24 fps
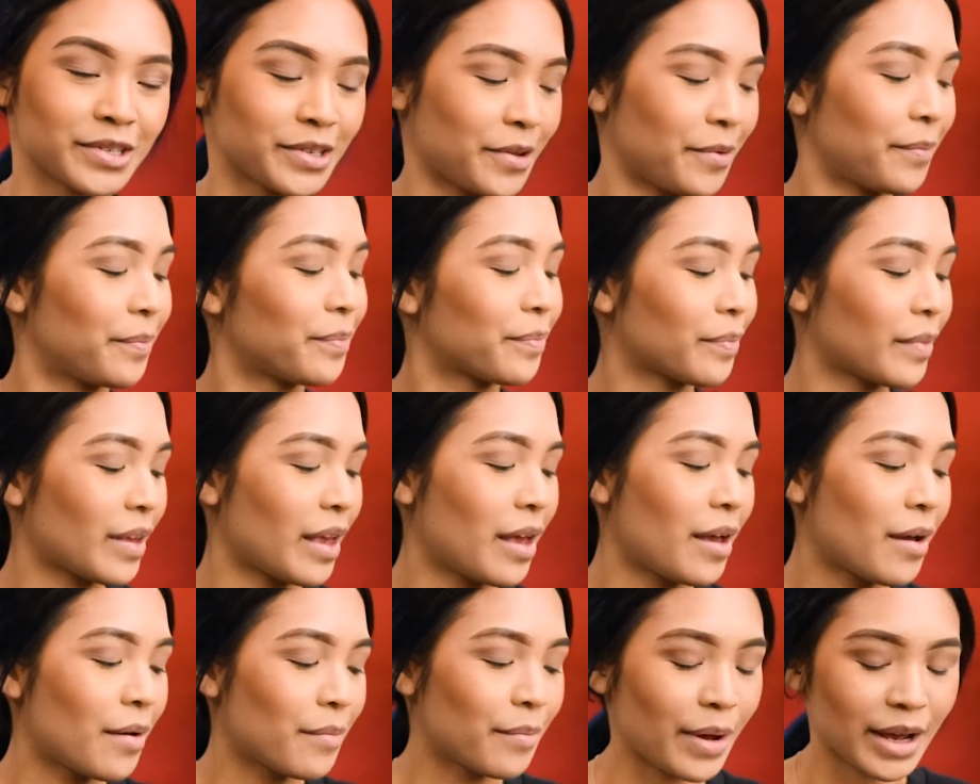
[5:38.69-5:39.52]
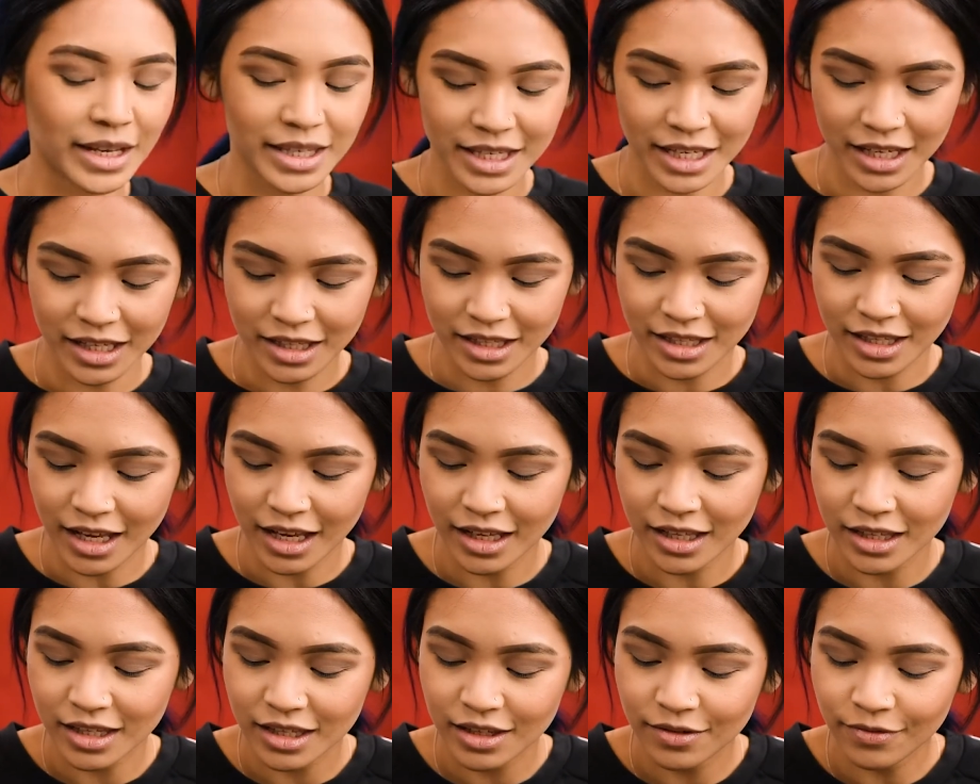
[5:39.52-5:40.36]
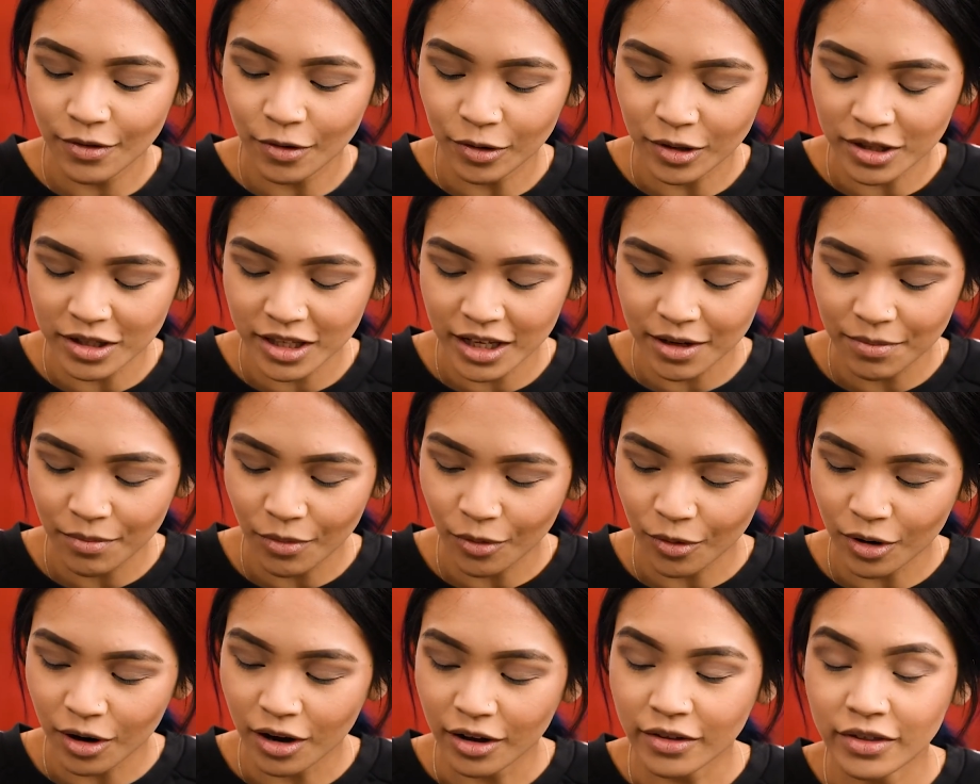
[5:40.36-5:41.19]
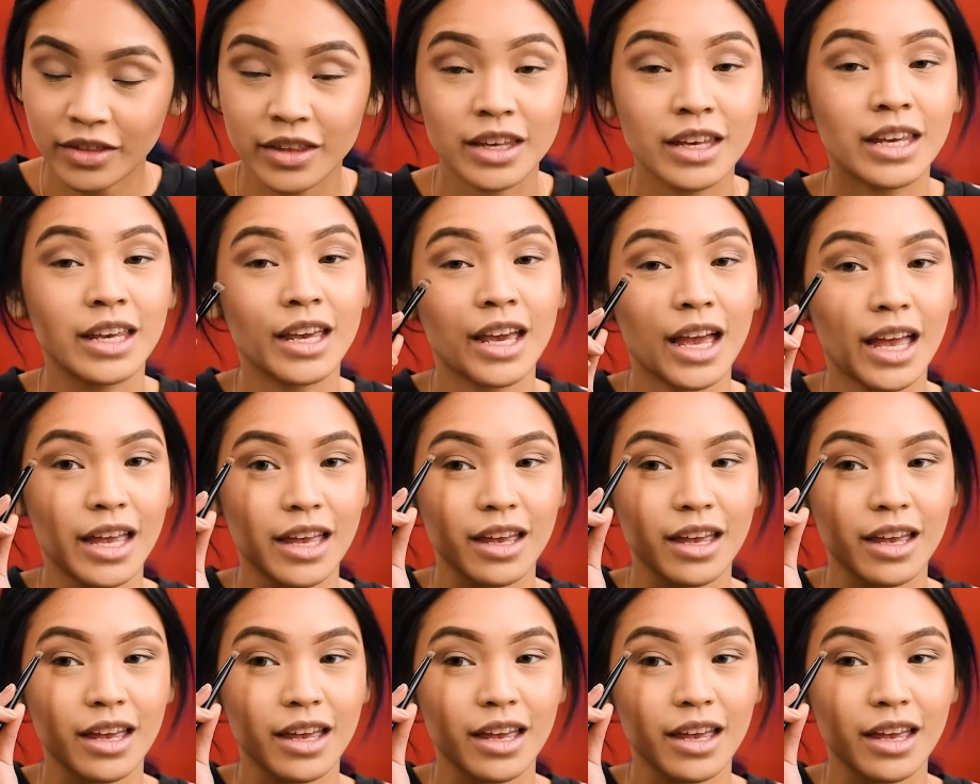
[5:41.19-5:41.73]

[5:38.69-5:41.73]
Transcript: So back to incense, focusing more on the